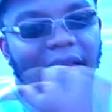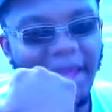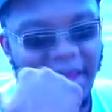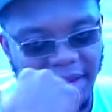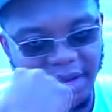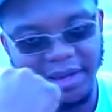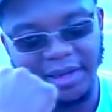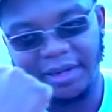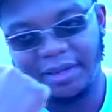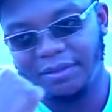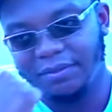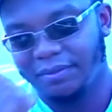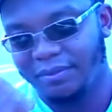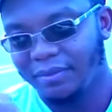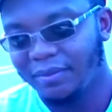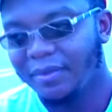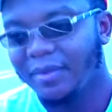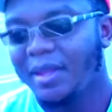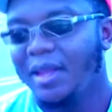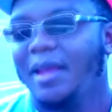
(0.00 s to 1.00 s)
there,
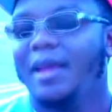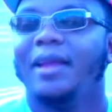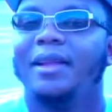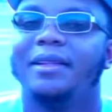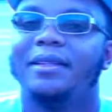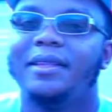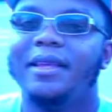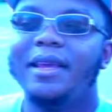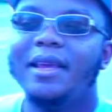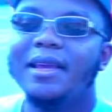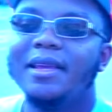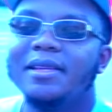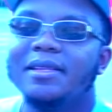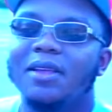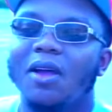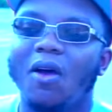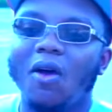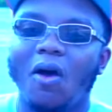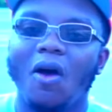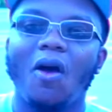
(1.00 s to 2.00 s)
these
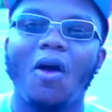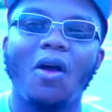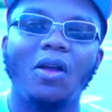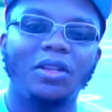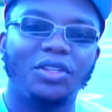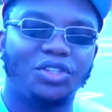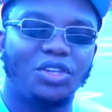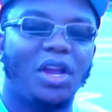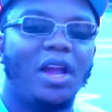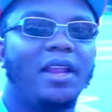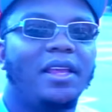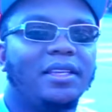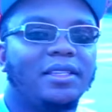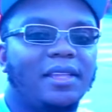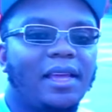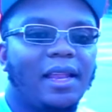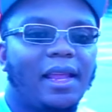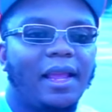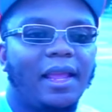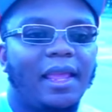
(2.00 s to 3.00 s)
are all the shinies
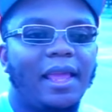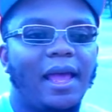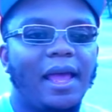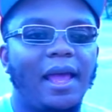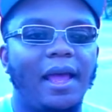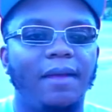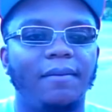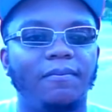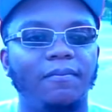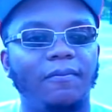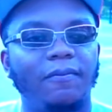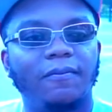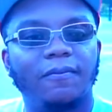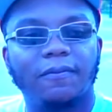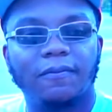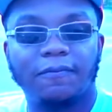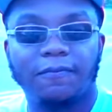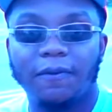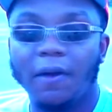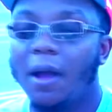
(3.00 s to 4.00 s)
that I got
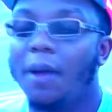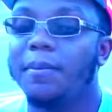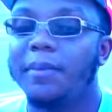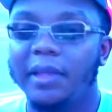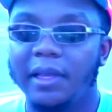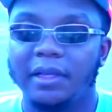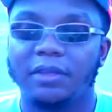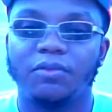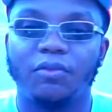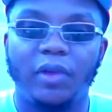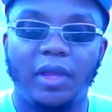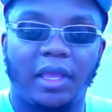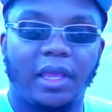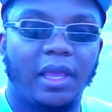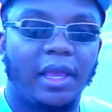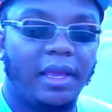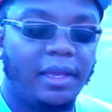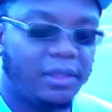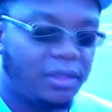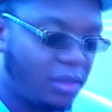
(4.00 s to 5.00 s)
from this
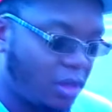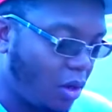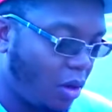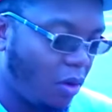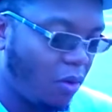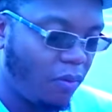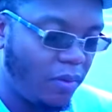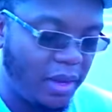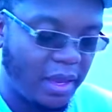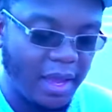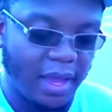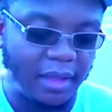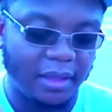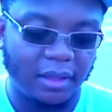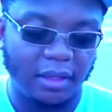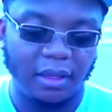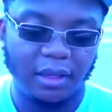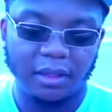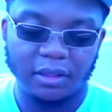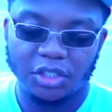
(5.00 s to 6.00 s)
weekend. So we
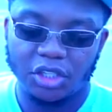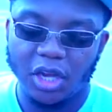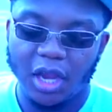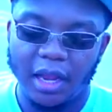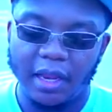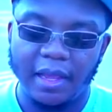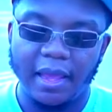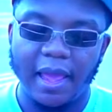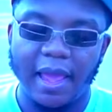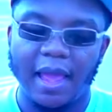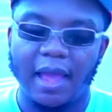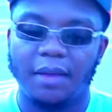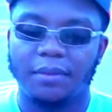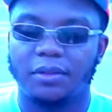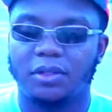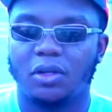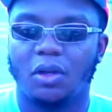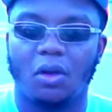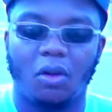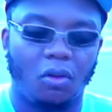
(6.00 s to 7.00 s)
got the shiny
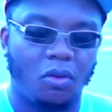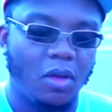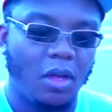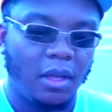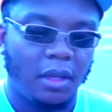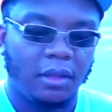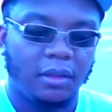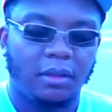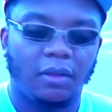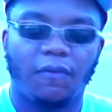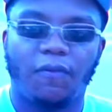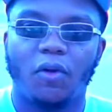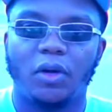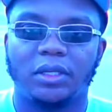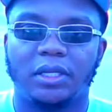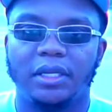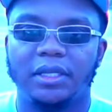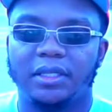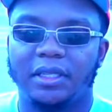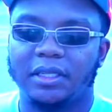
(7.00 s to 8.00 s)
Absol, the
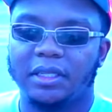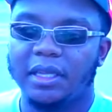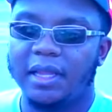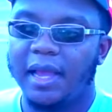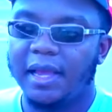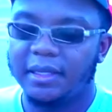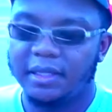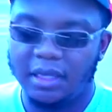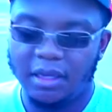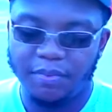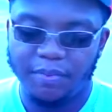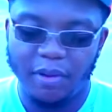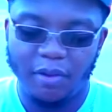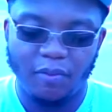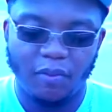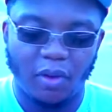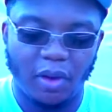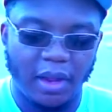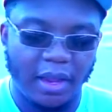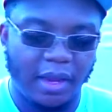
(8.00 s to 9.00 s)
fourteen sixty-nine C P
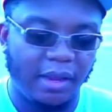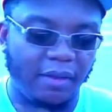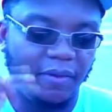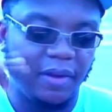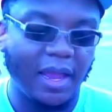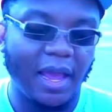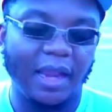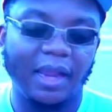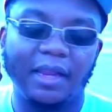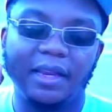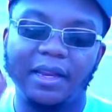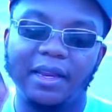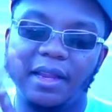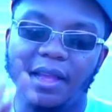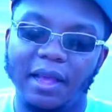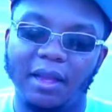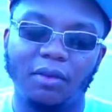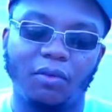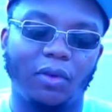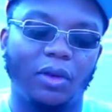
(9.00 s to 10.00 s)
one, and then we got
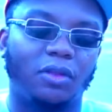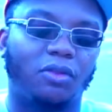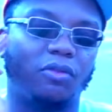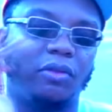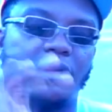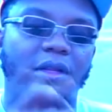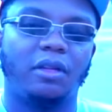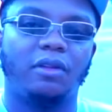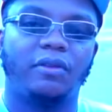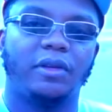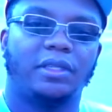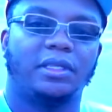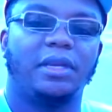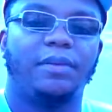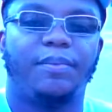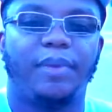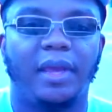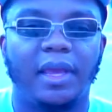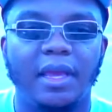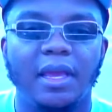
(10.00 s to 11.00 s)
another one, three thirty-one C
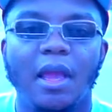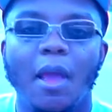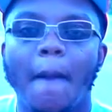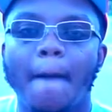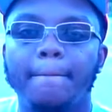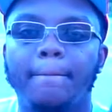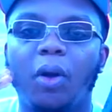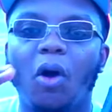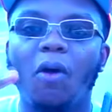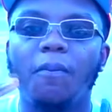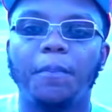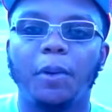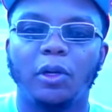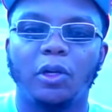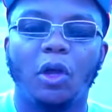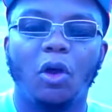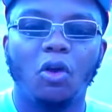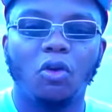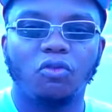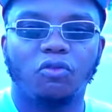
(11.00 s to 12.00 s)
P. Both of
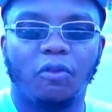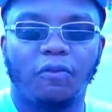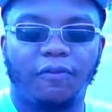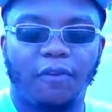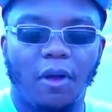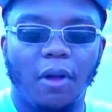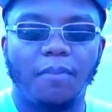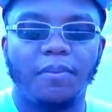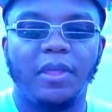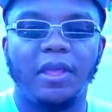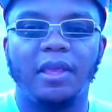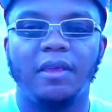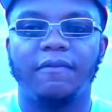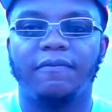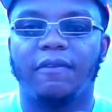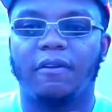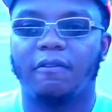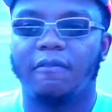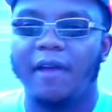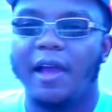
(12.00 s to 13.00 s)
those were from the
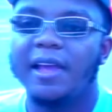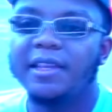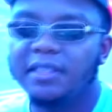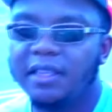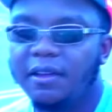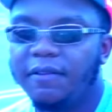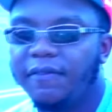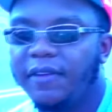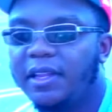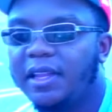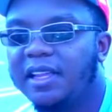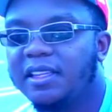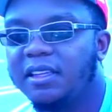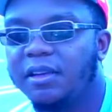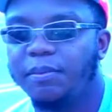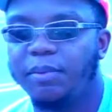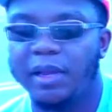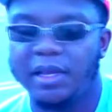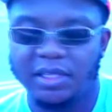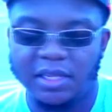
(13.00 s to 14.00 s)
Verizon event that
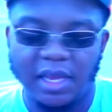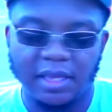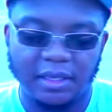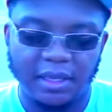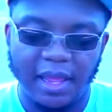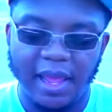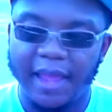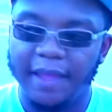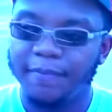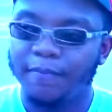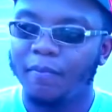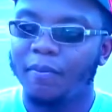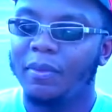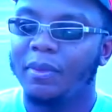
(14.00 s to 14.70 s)
took place yesterday.